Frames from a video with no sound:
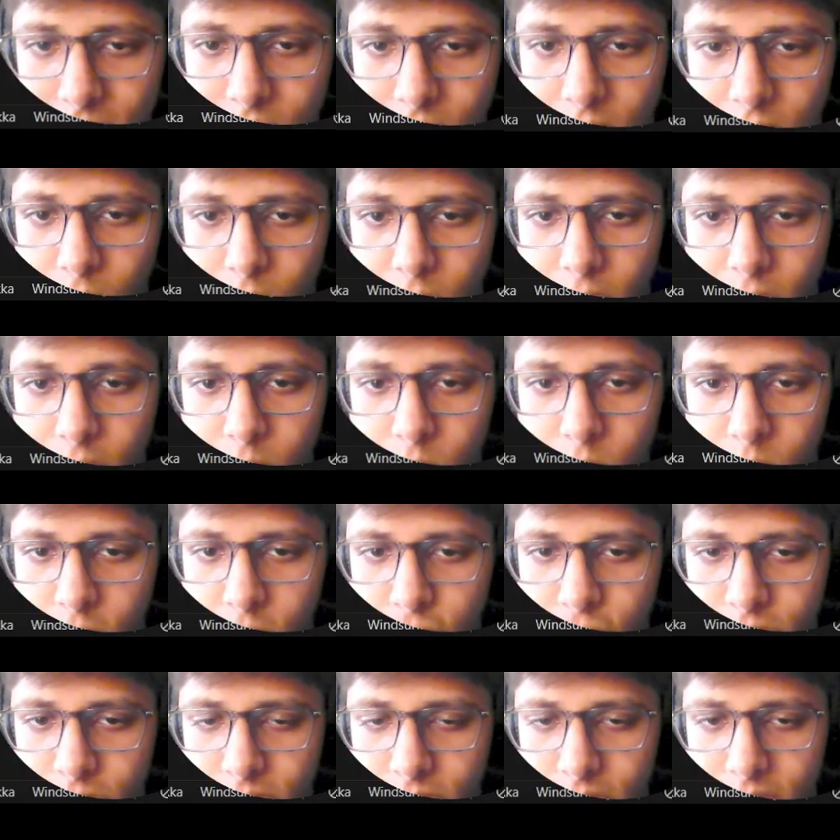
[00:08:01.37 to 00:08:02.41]
are going to quiz
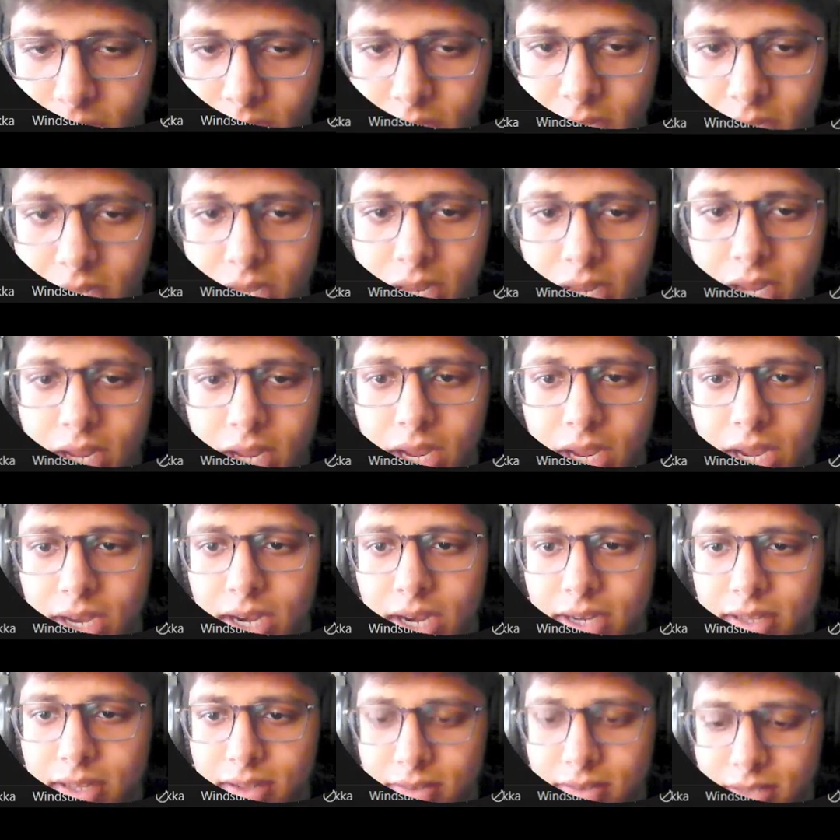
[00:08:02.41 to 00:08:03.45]
generator, and
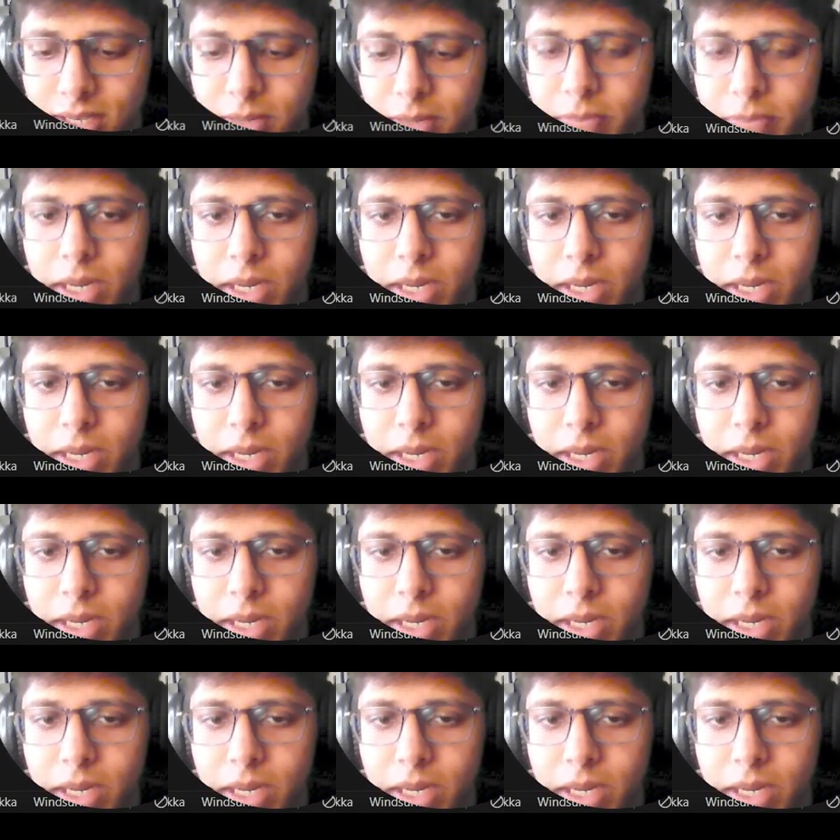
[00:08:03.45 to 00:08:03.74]
at the same